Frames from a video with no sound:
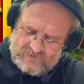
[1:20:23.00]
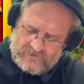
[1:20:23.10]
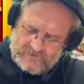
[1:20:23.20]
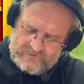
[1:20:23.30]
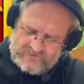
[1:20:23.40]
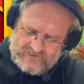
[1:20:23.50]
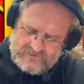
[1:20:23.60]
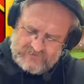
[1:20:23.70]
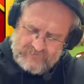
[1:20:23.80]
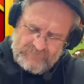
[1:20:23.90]
like
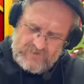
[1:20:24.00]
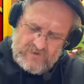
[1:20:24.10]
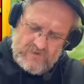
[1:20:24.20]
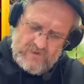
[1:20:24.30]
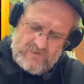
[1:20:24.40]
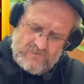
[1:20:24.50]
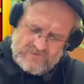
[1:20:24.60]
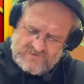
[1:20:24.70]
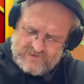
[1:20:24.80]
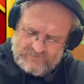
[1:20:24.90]
that.
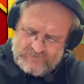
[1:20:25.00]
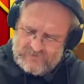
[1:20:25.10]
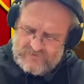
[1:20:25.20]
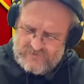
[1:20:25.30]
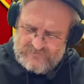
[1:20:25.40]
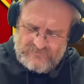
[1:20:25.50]
What's that boat?